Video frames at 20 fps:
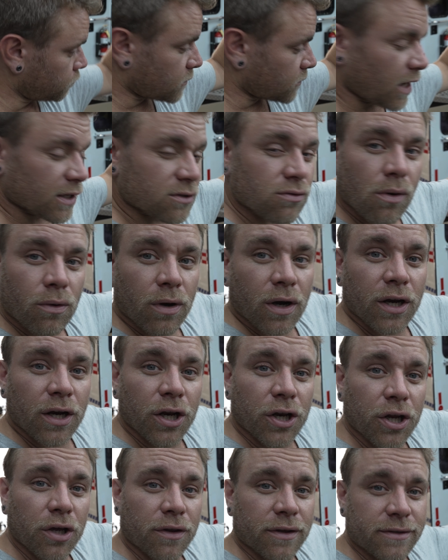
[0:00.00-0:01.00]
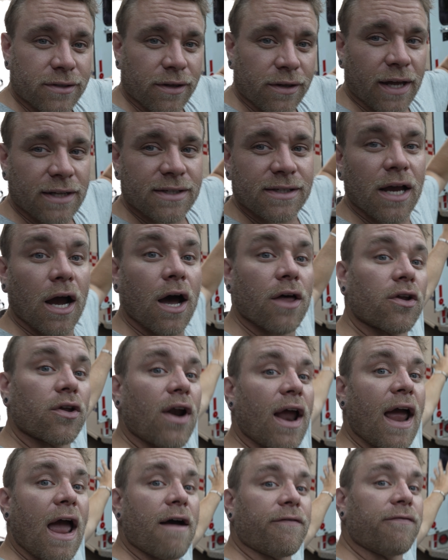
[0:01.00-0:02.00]
That's what we're gonna do. So that's the other
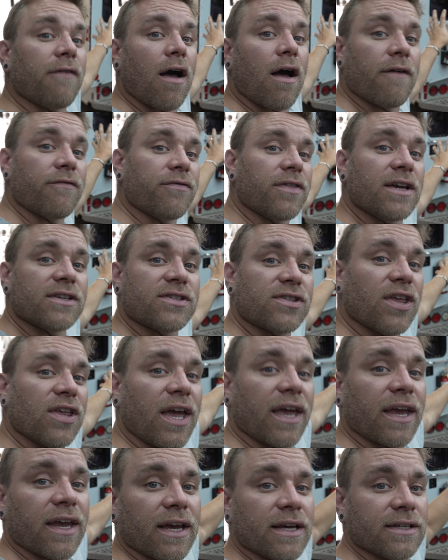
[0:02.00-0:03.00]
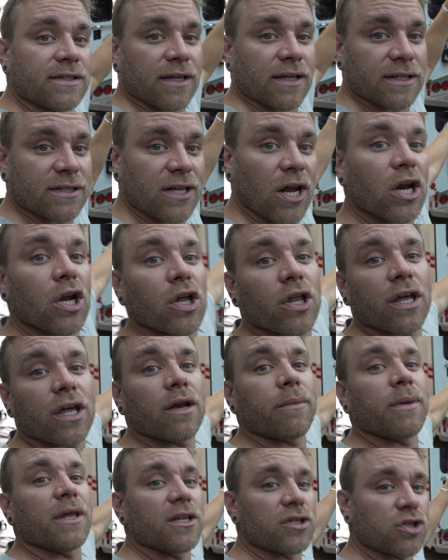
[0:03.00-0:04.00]
half of this thing, is it's not only
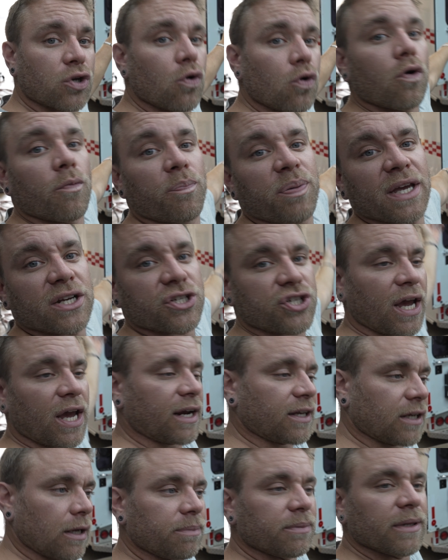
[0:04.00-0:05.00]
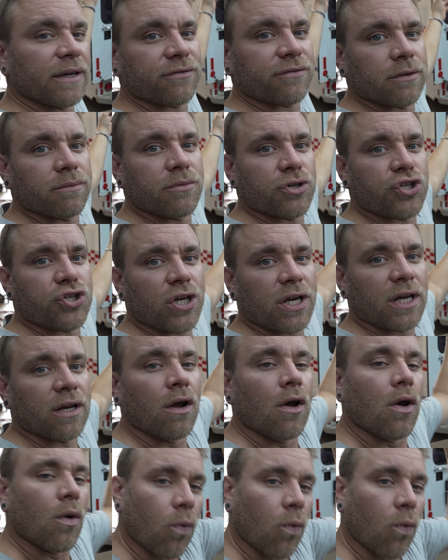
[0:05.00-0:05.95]
gonna be this cool, big, jacked up, lifted machine,